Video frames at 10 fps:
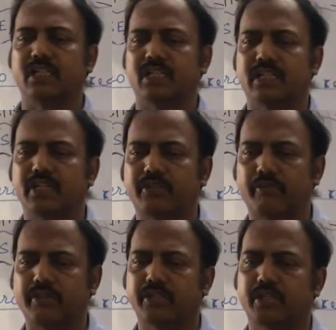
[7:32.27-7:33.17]

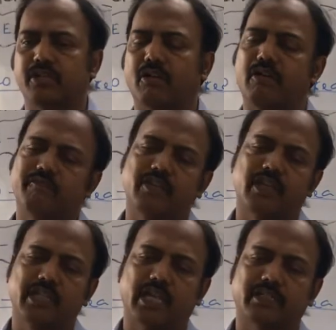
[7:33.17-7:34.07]
concentration of the
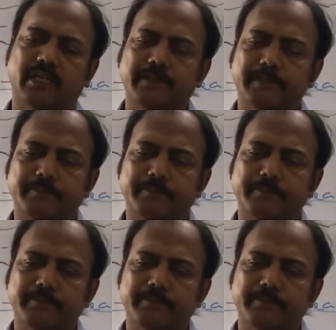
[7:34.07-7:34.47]
reactant?